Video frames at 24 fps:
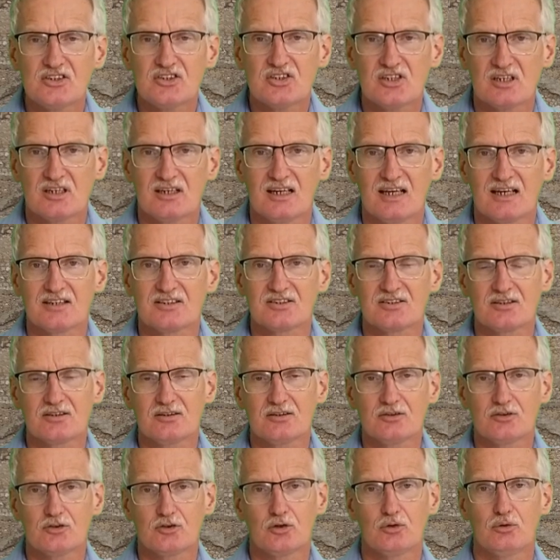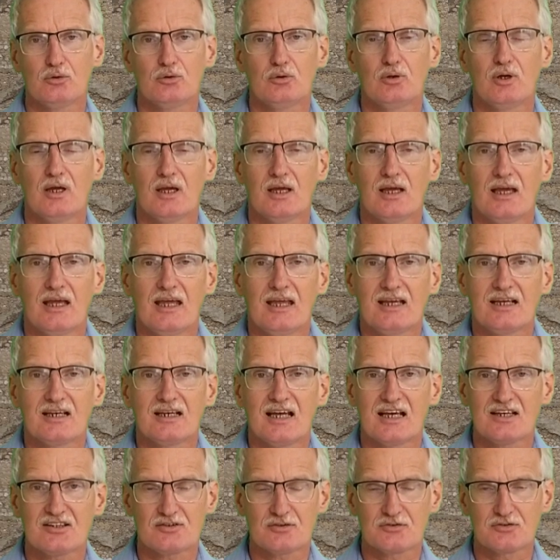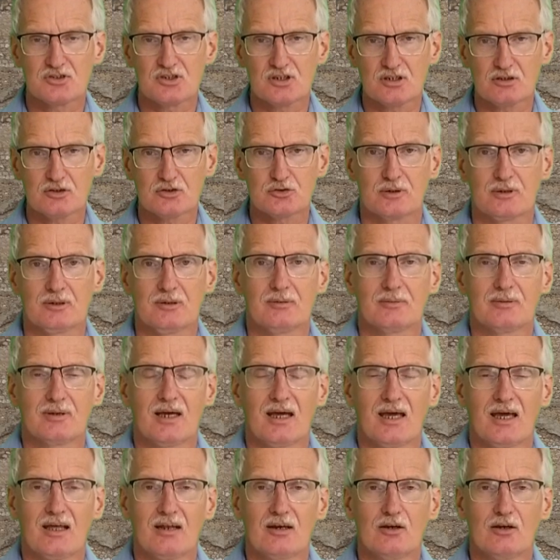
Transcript: teaching lesson to a class of children,